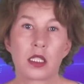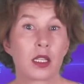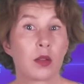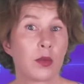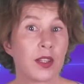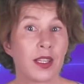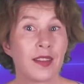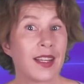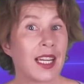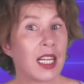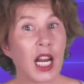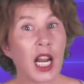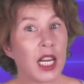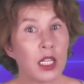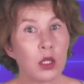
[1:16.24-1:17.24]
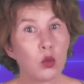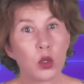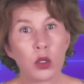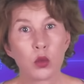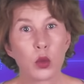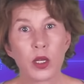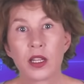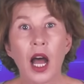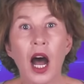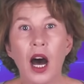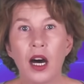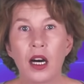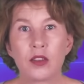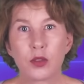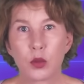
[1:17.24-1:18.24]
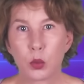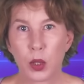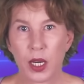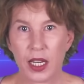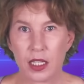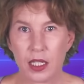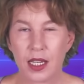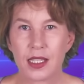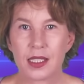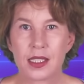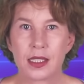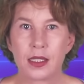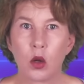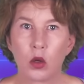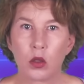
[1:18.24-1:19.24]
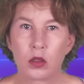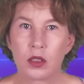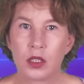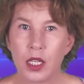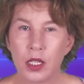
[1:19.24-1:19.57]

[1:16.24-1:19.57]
something that anyone with half a brain has long